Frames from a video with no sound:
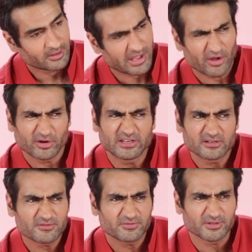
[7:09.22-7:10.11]
I
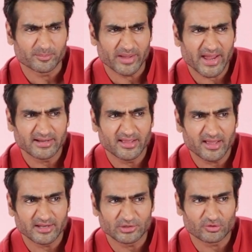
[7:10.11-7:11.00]
auditioned for the bad
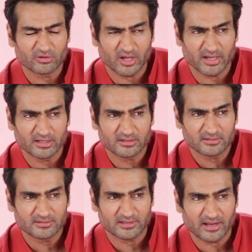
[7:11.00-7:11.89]
guy in Your Highness
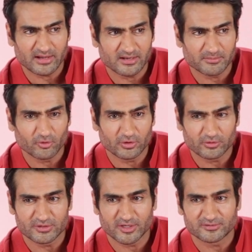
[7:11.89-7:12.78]
that ended up going to
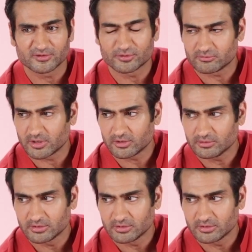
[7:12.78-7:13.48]
Justin Theroux.